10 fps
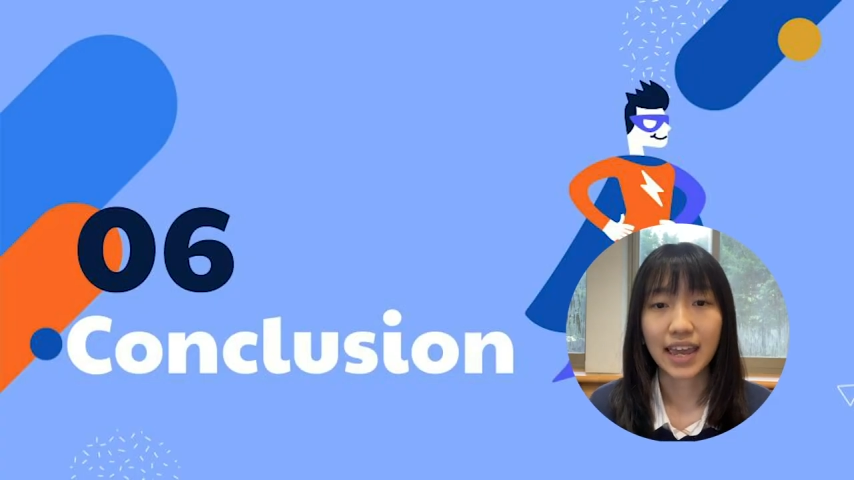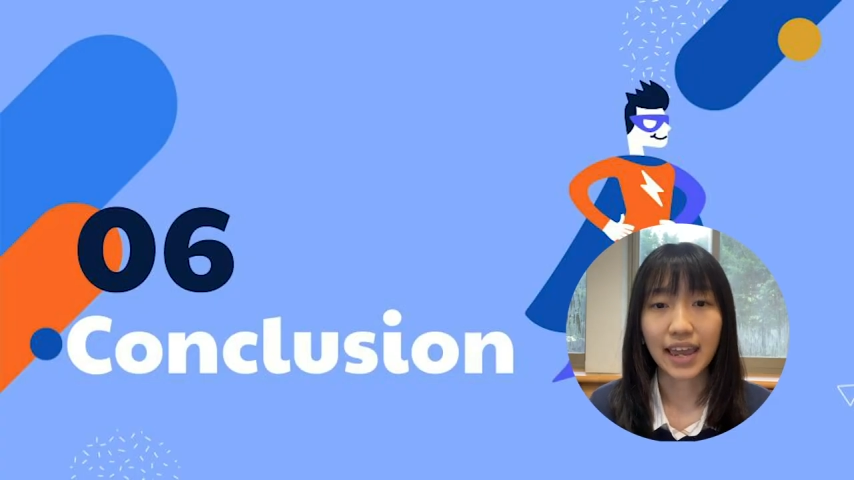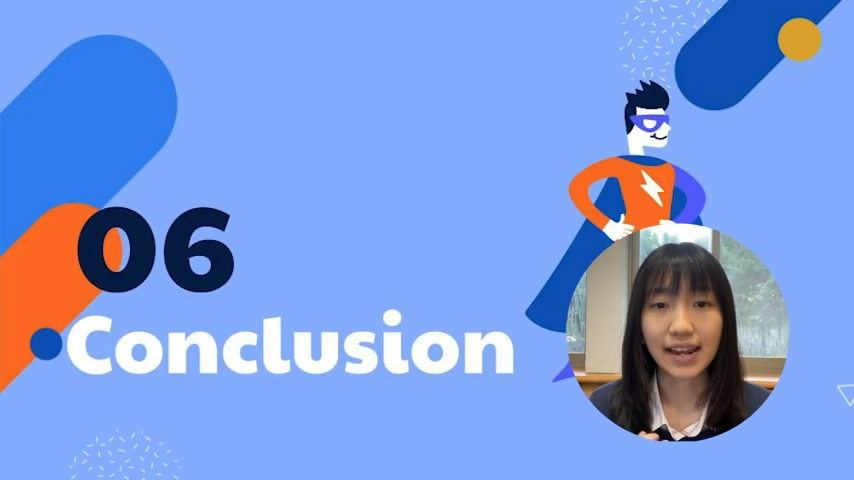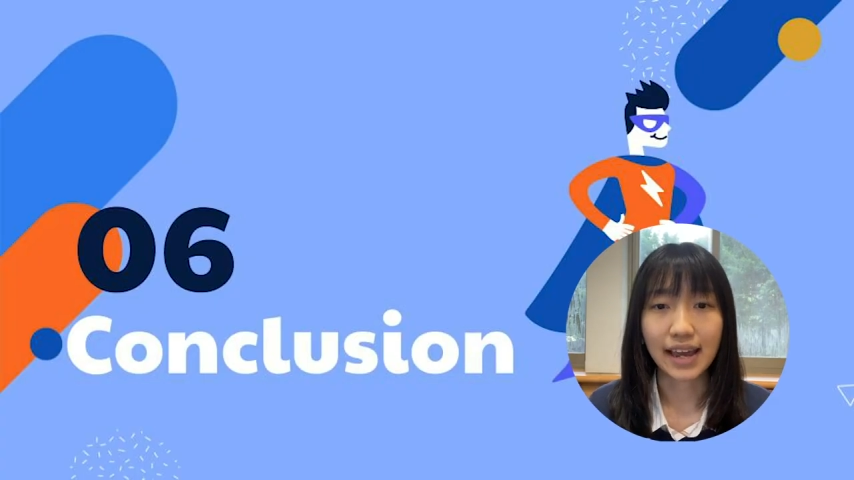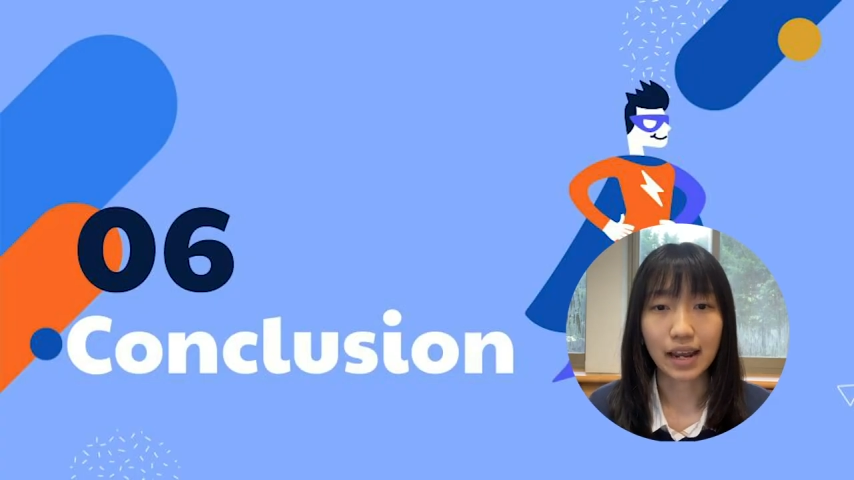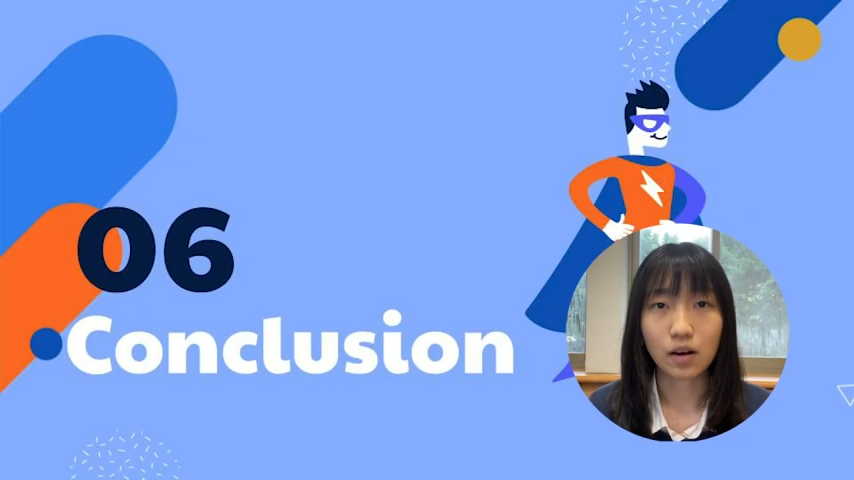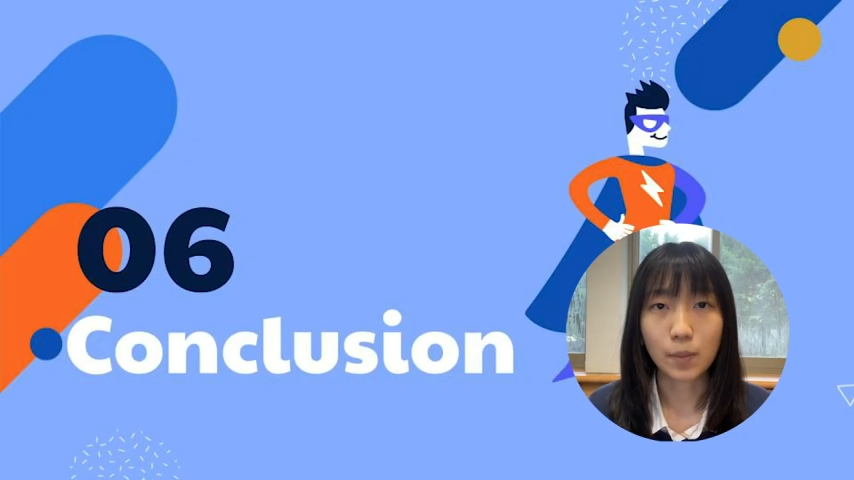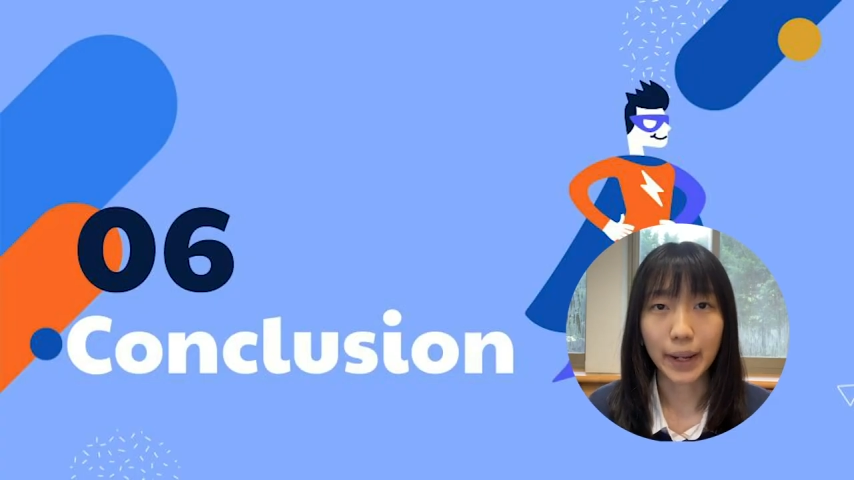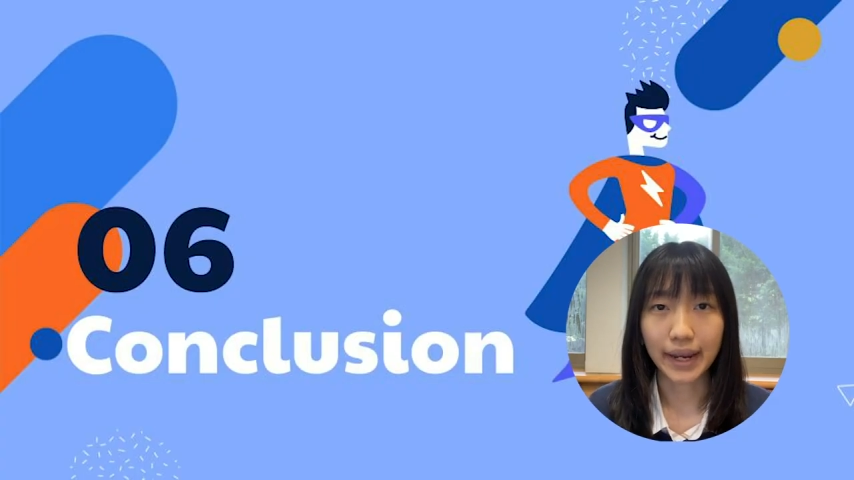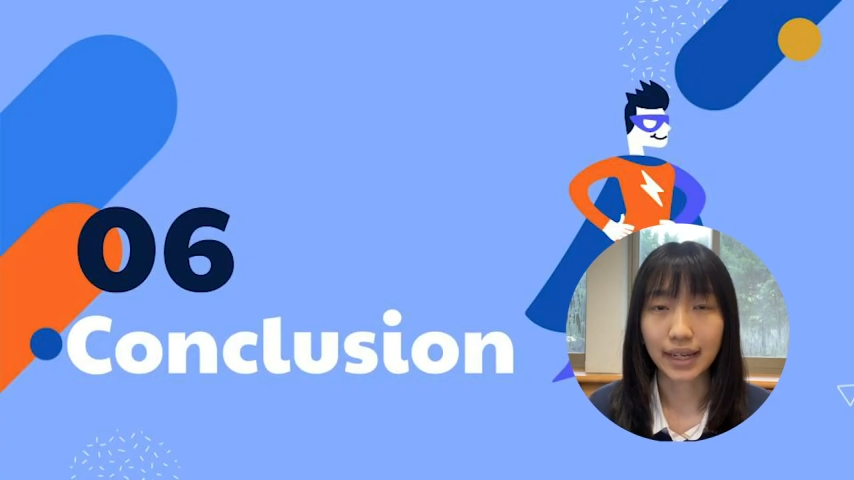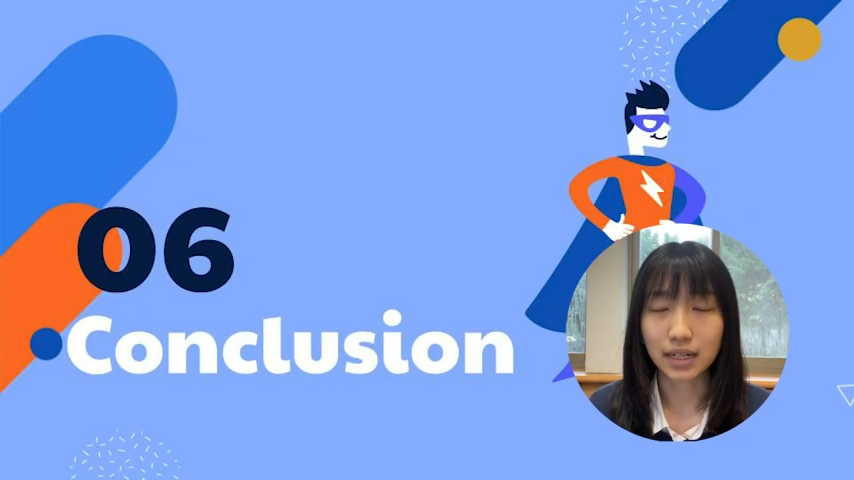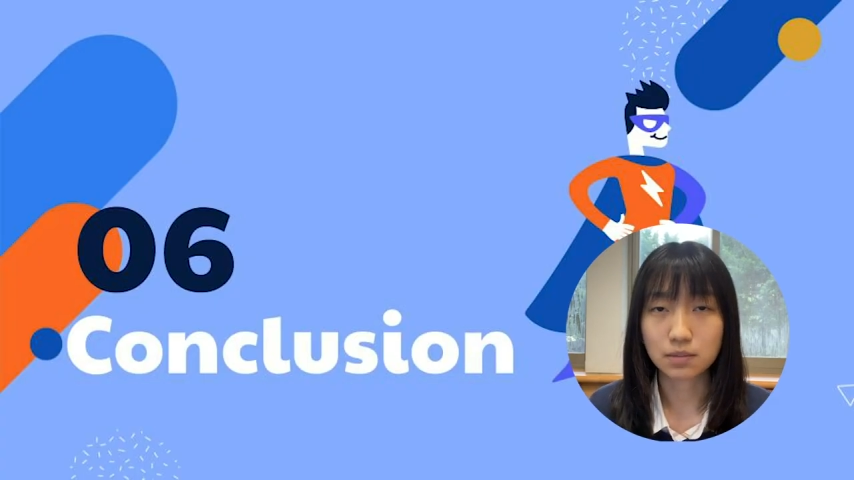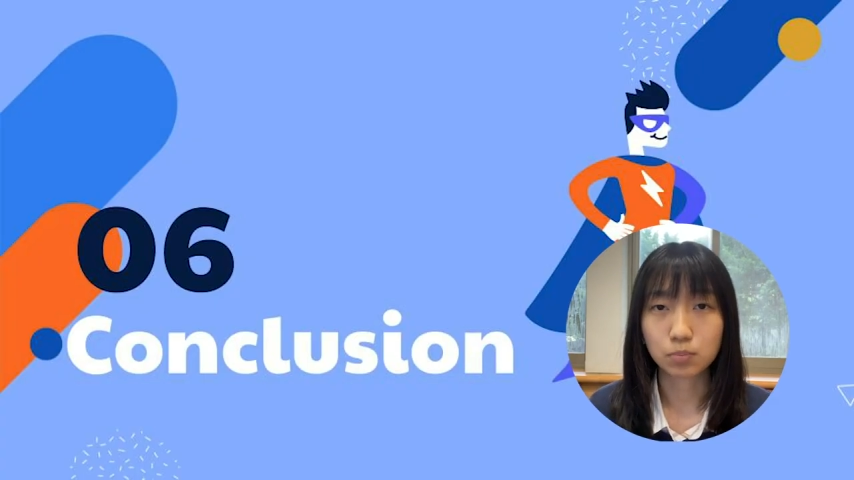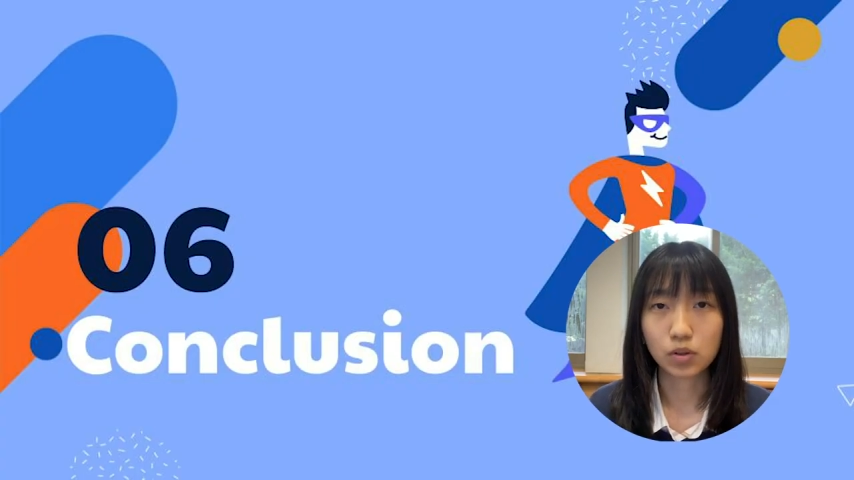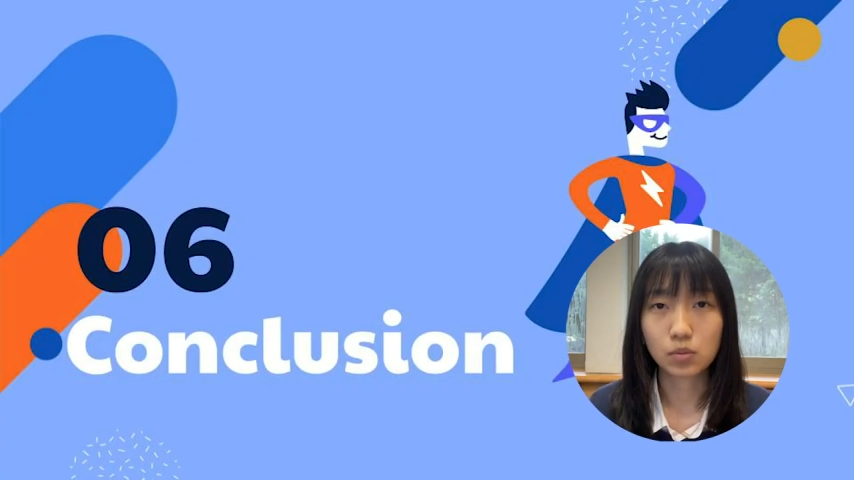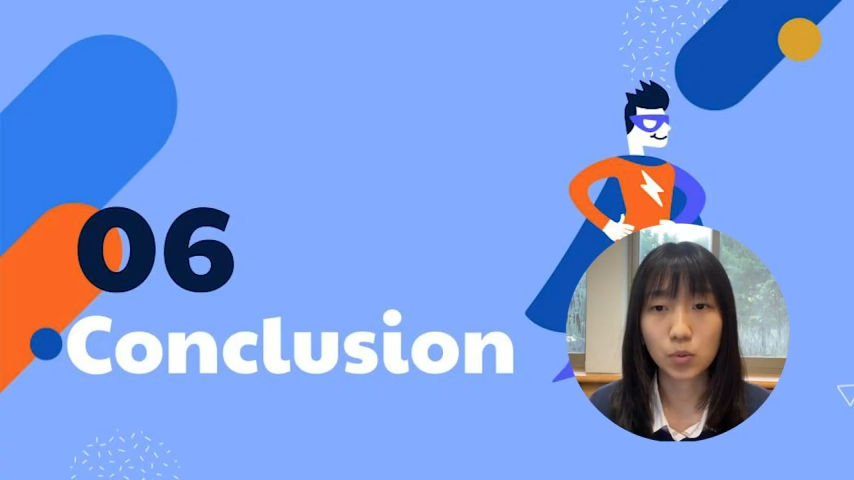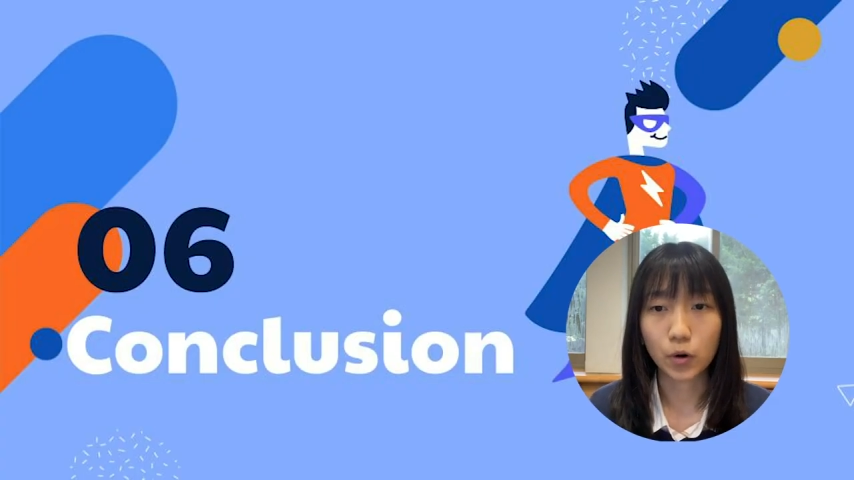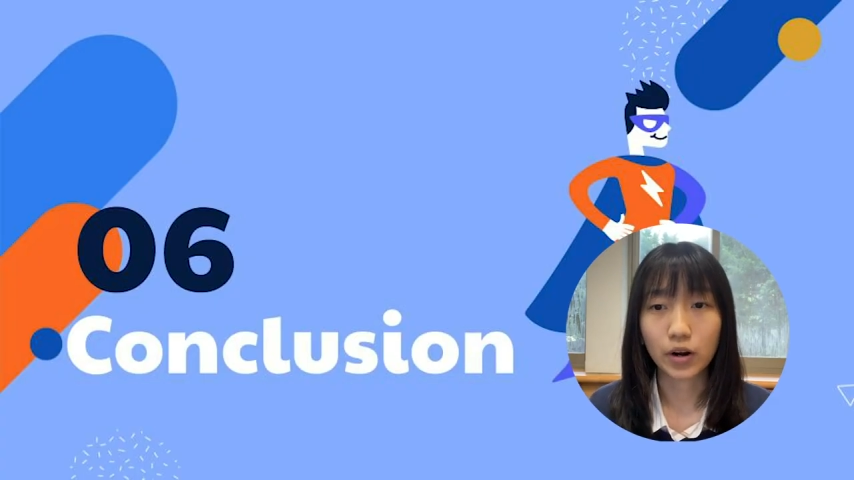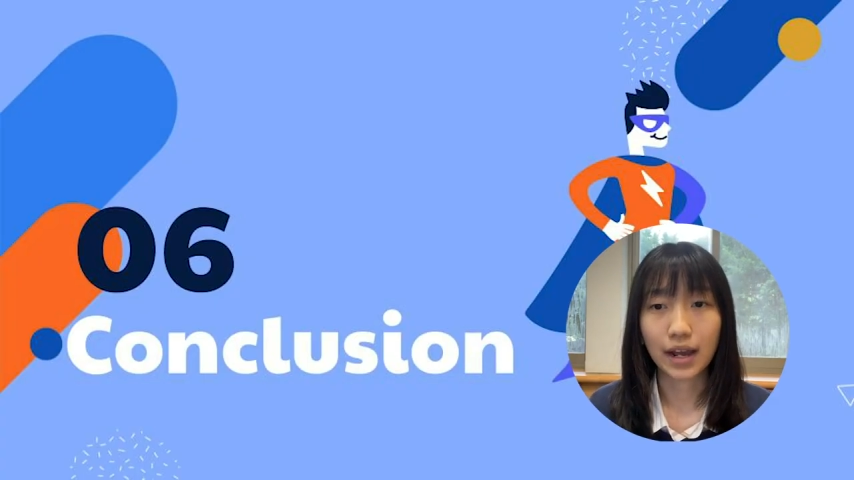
and I hope I can explore more